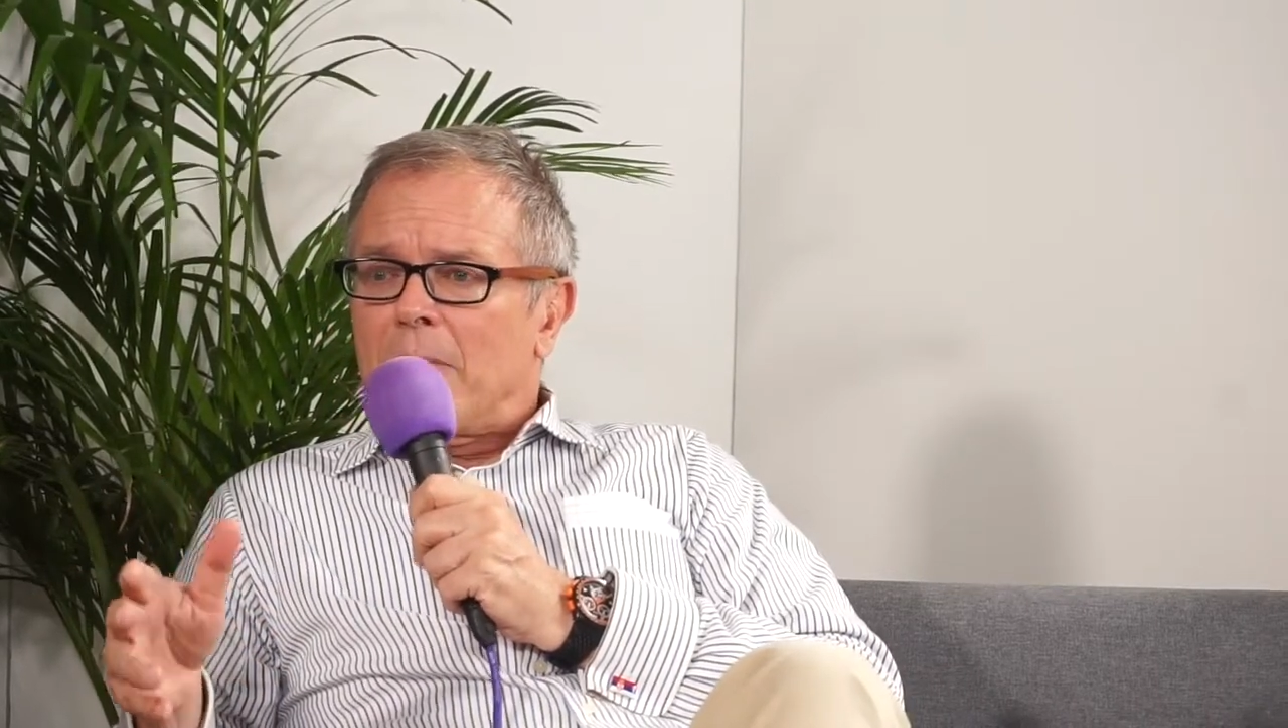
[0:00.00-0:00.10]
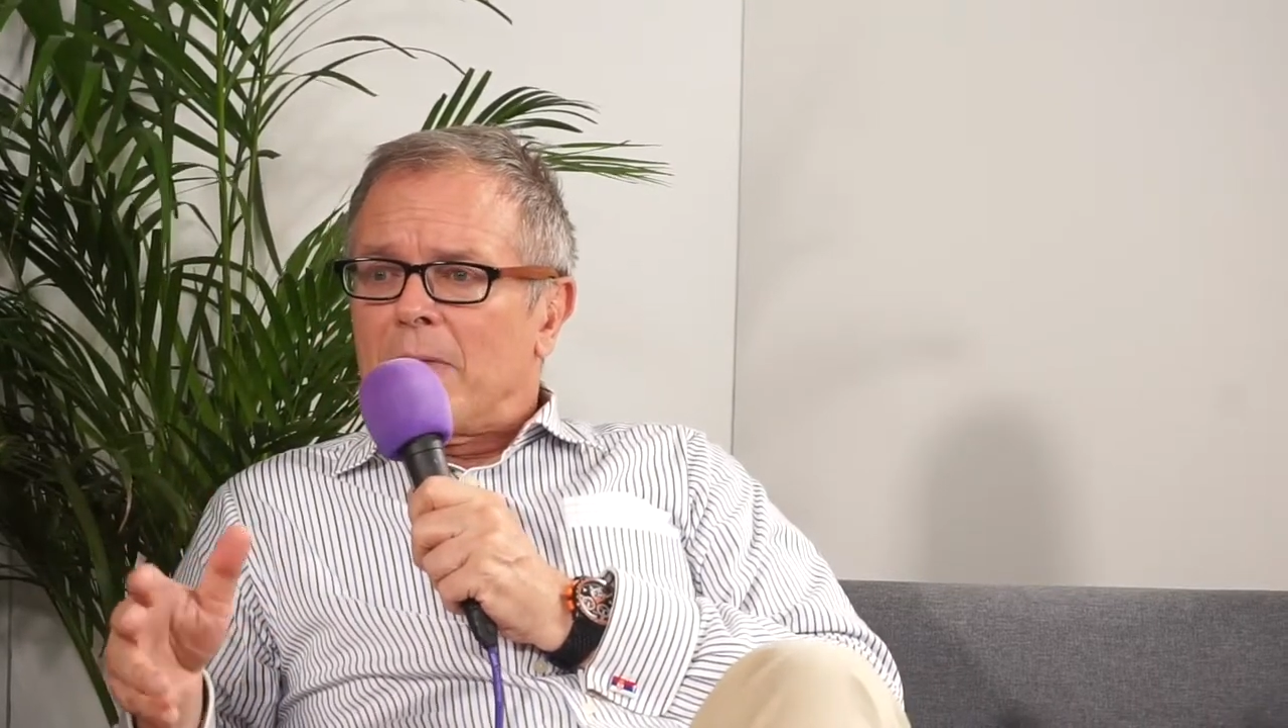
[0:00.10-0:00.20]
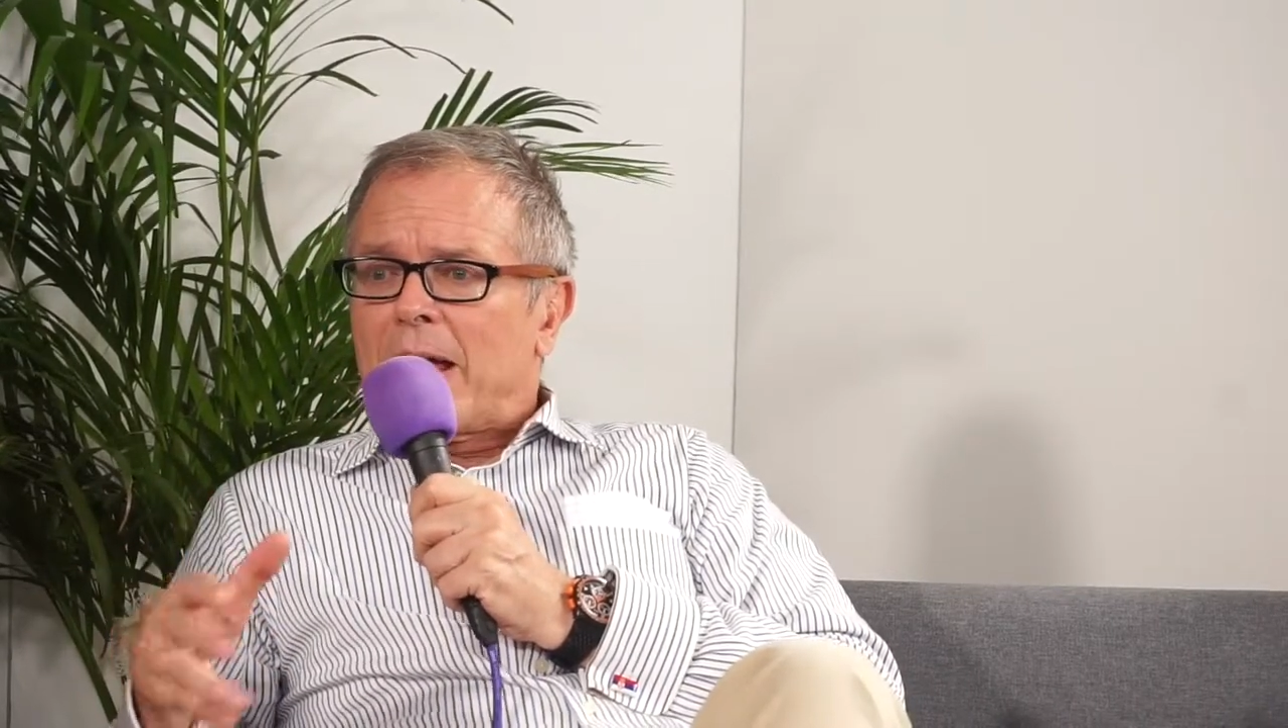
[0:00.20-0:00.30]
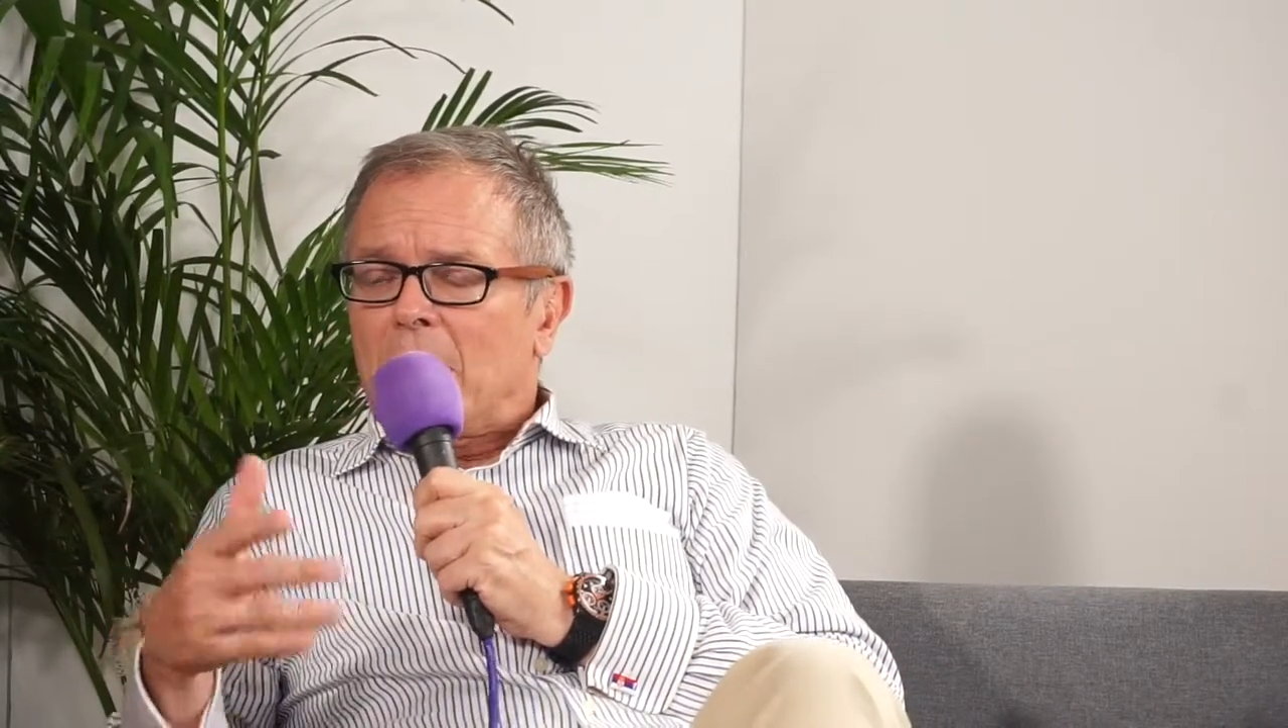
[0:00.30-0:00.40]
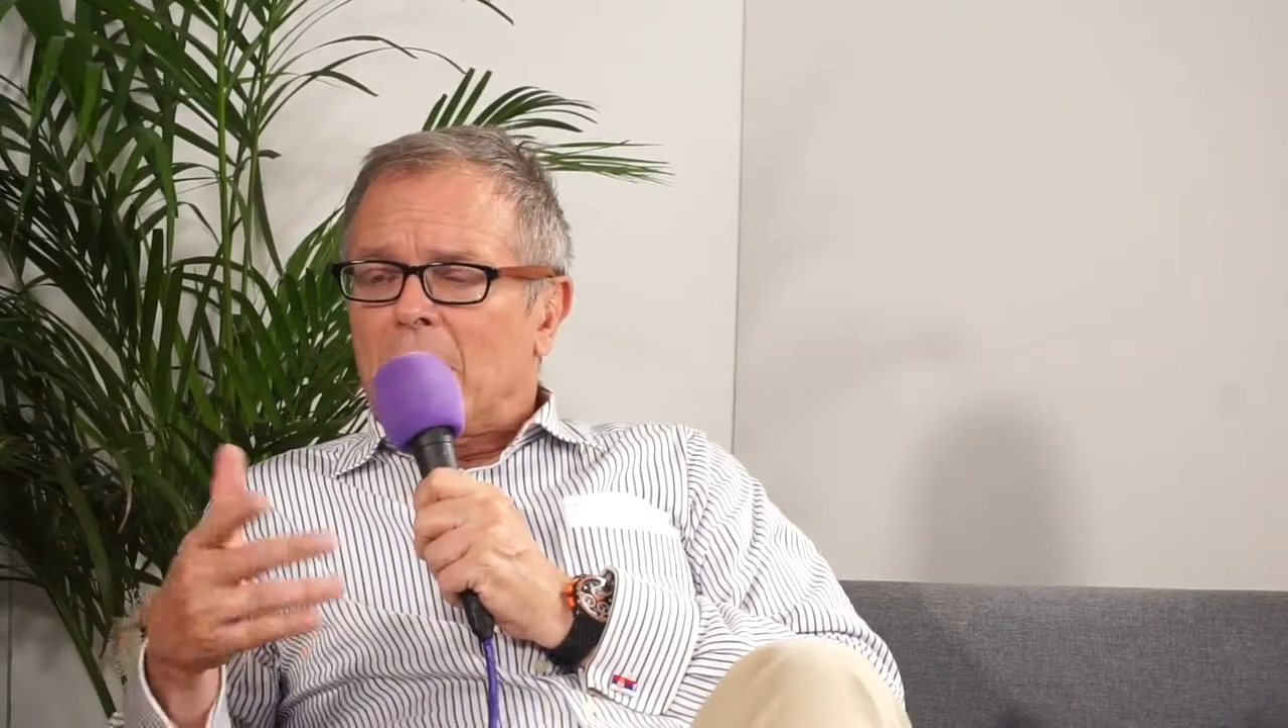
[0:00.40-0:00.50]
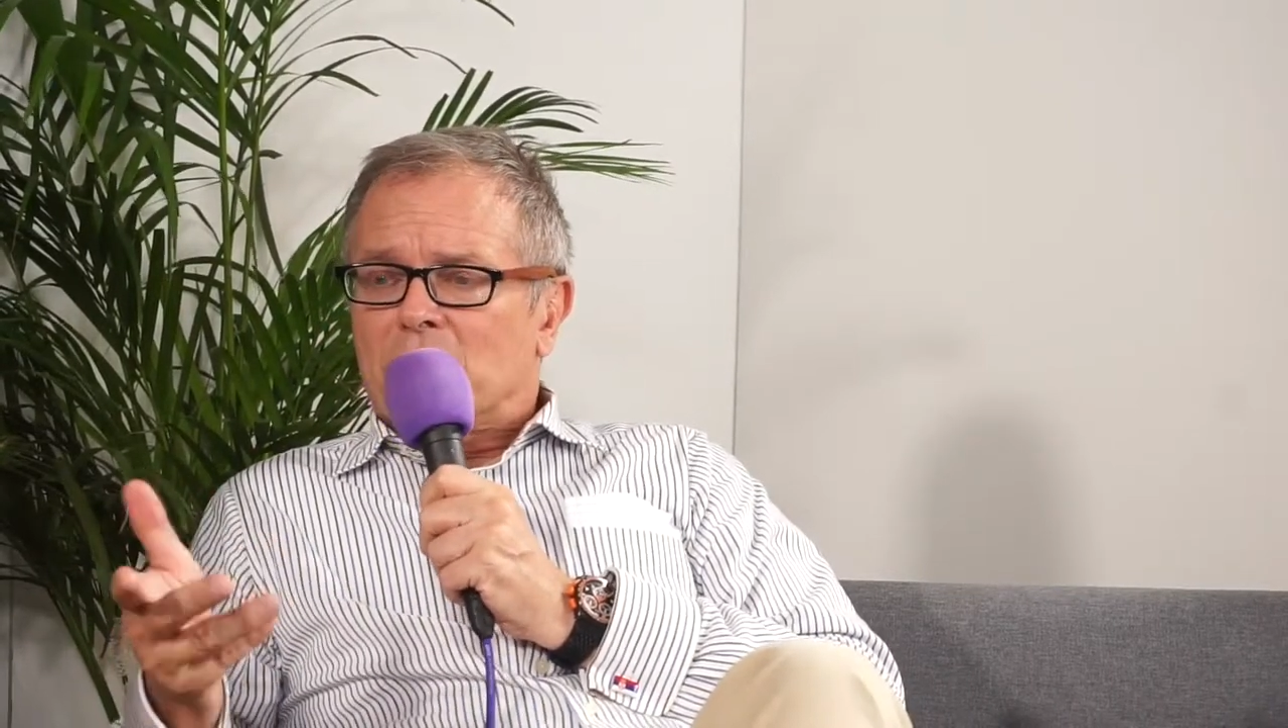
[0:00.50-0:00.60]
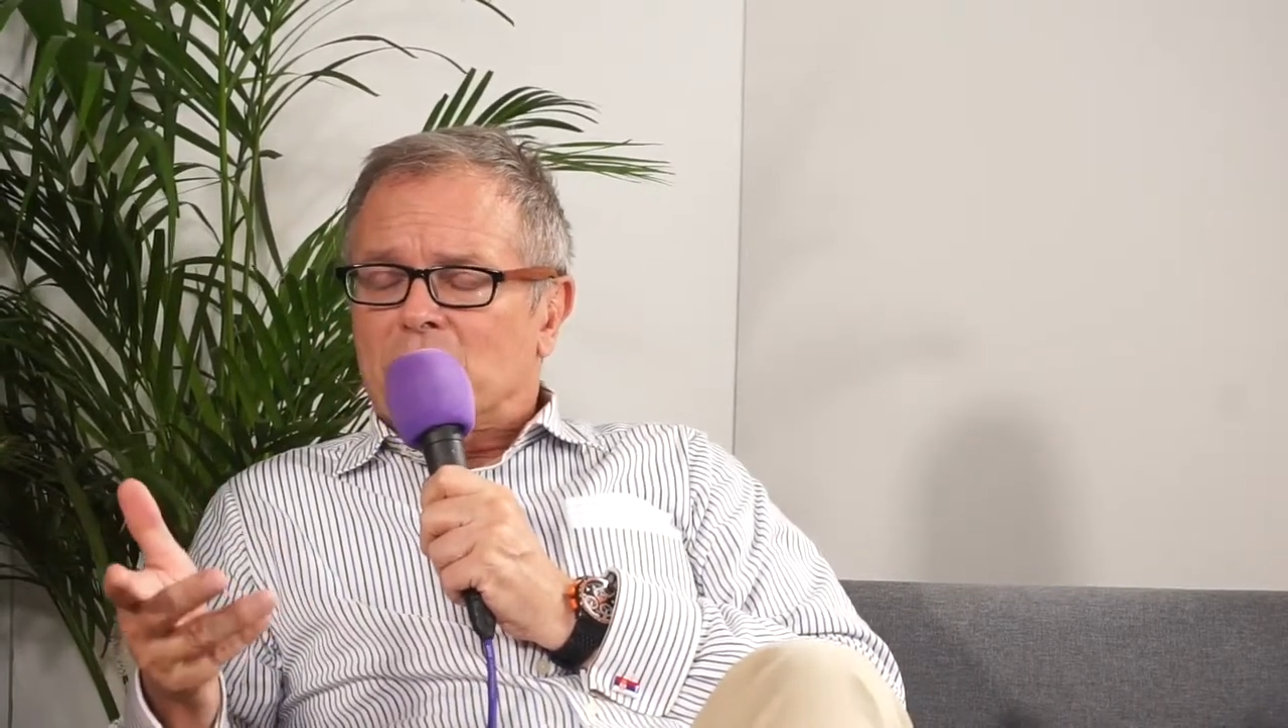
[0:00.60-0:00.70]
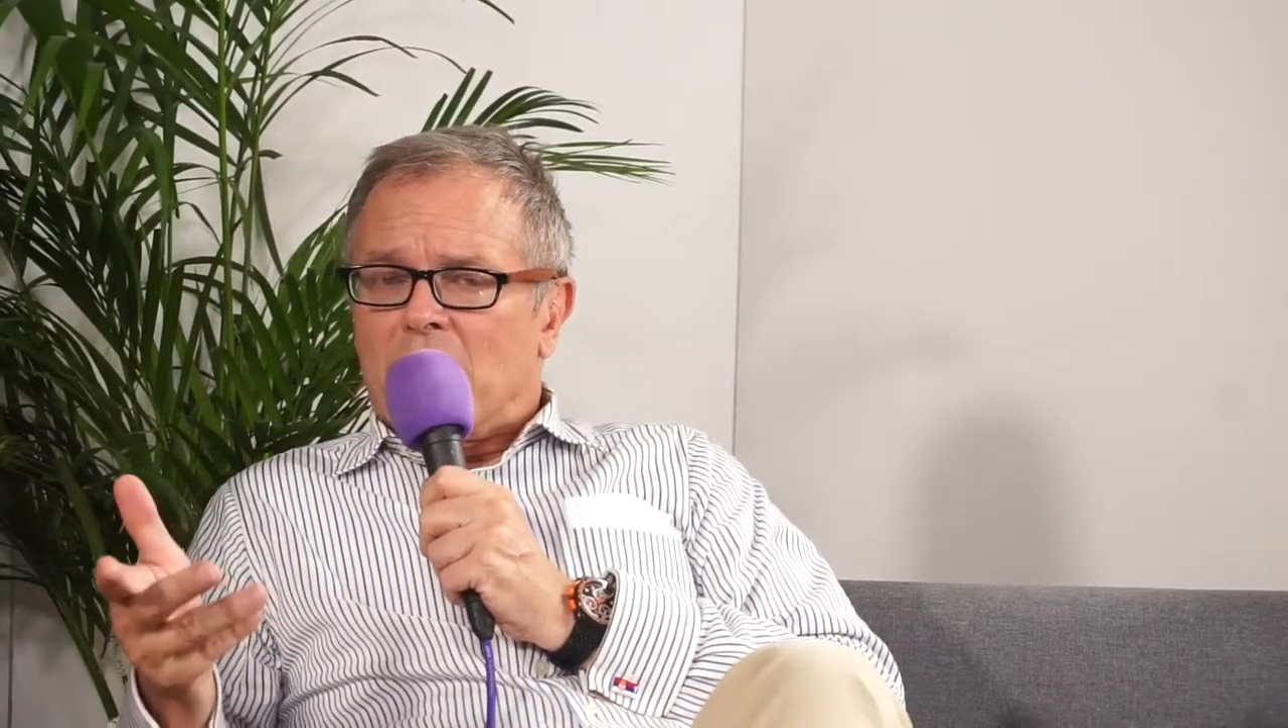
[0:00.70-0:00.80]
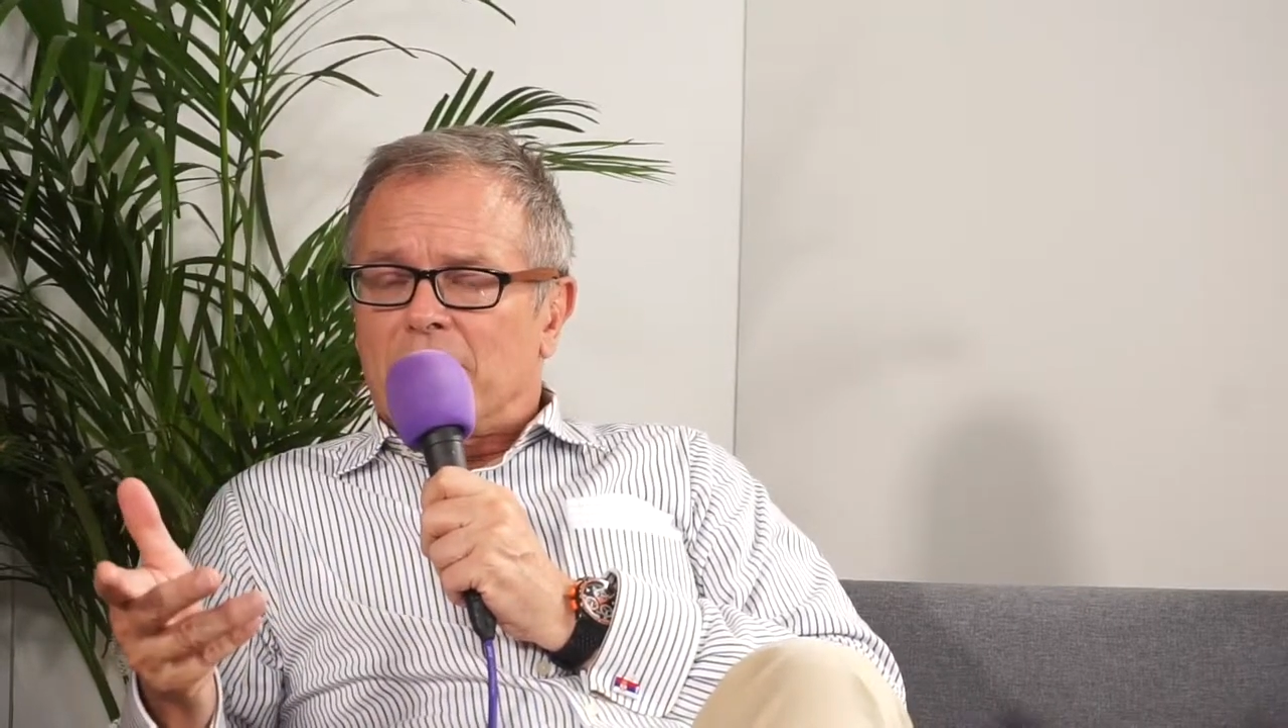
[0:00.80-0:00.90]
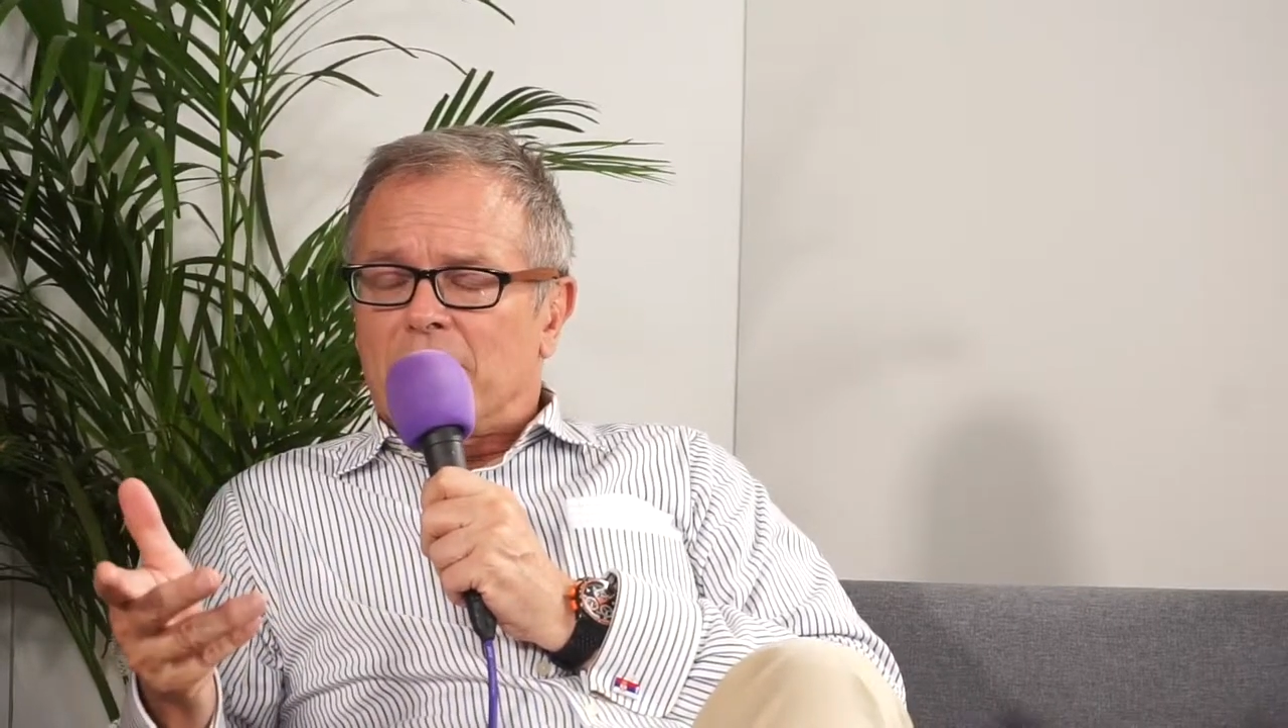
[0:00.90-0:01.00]
that kind of
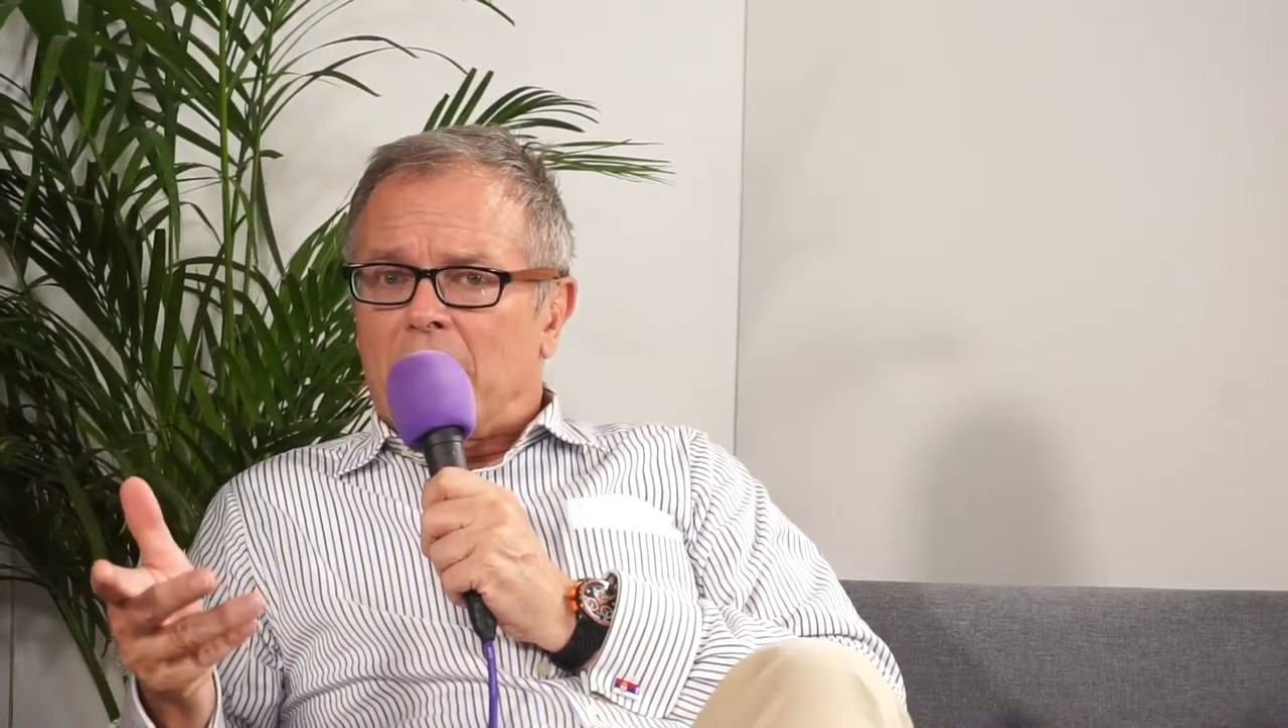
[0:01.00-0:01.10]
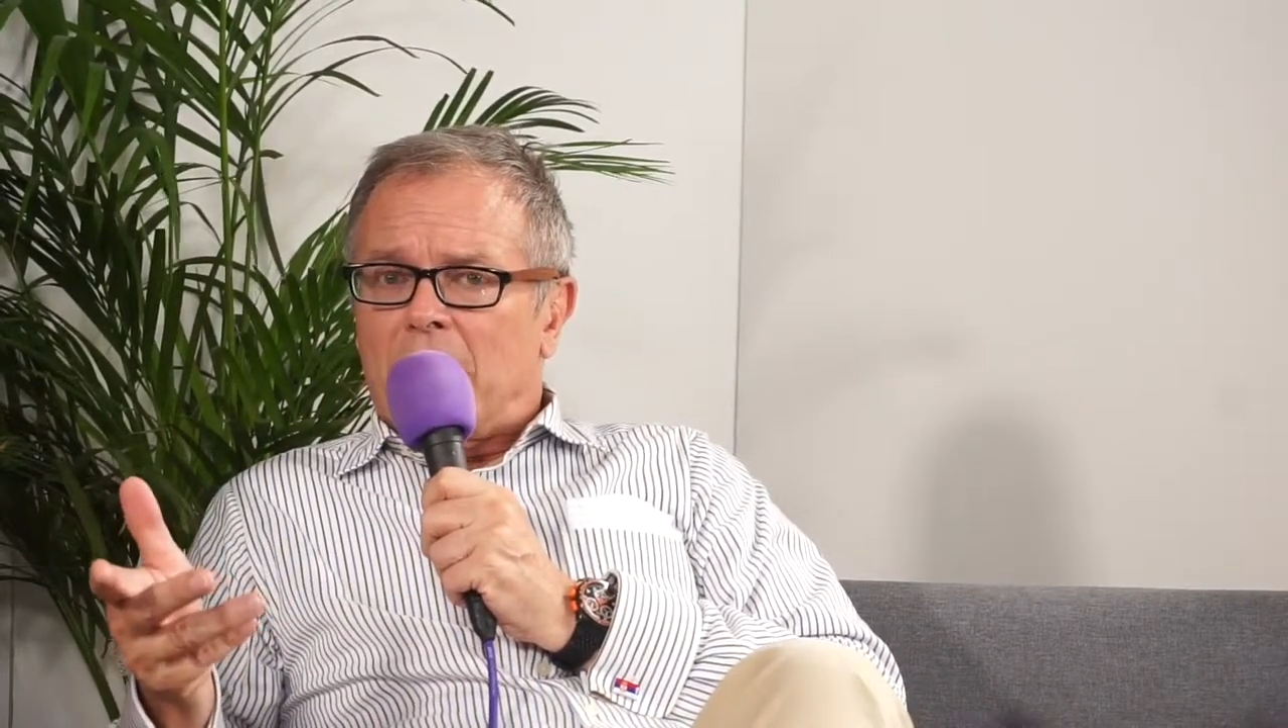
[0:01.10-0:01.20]
stuff.